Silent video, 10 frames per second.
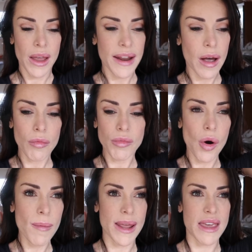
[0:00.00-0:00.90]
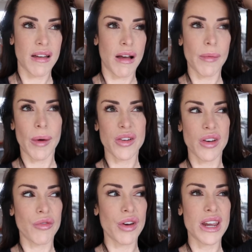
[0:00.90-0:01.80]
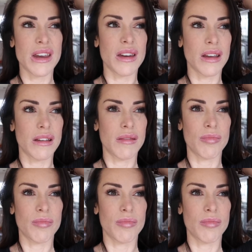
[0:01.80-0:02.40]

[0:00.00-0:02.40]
Now, normally I might only read